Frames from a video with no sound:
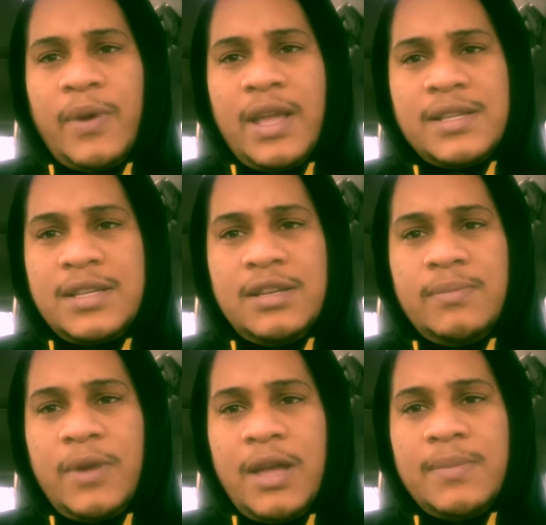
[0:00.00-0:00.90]
We
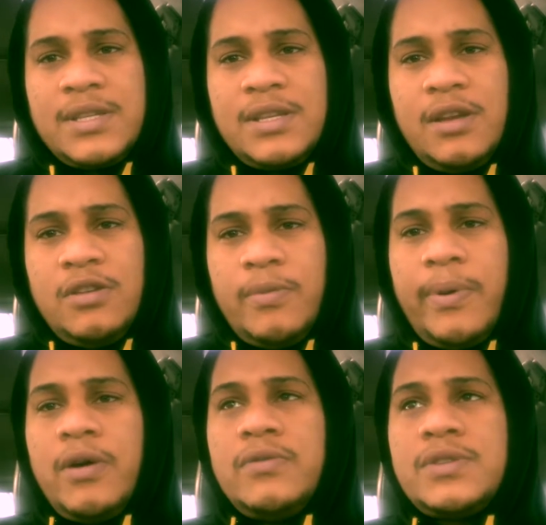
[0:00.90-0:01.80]
ain't been seeing you
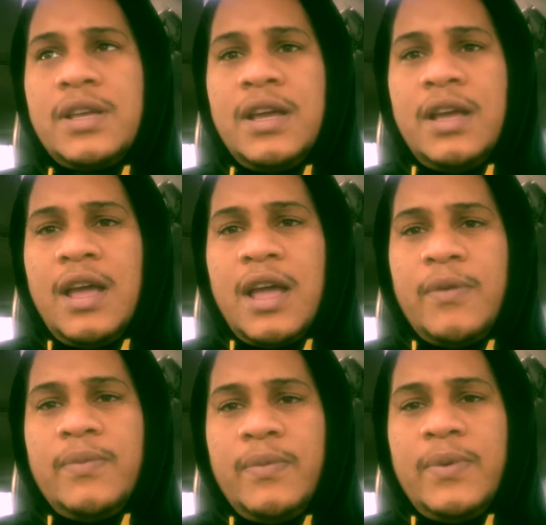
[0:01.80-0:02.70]
post,
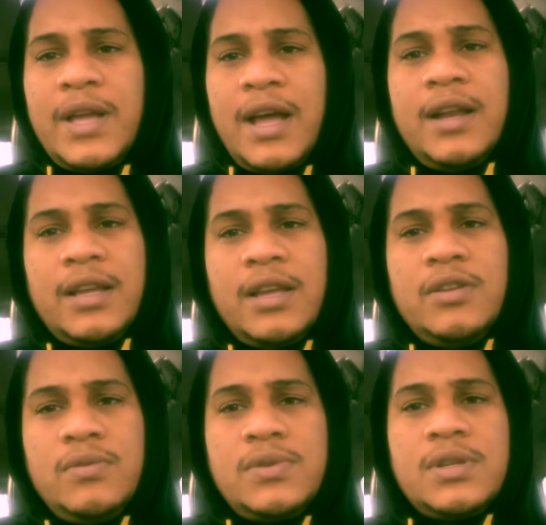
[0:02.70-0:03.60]
and we kind of
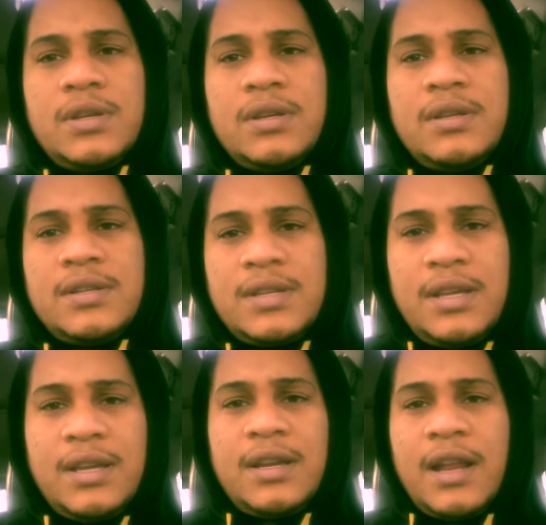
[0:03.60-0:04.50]
get used to
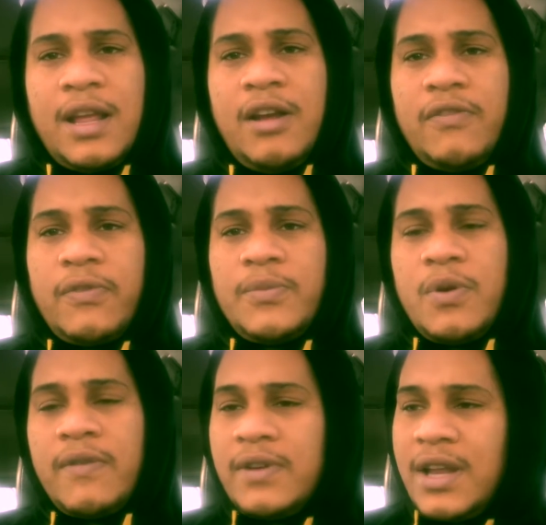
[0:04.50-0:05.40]
seeing and hearing from
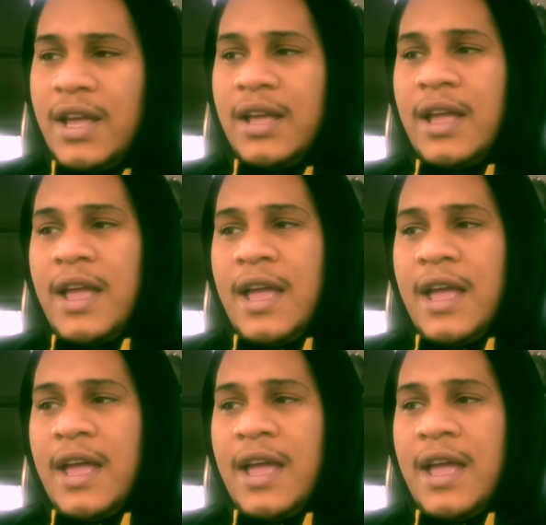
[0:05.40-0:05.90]
you every day.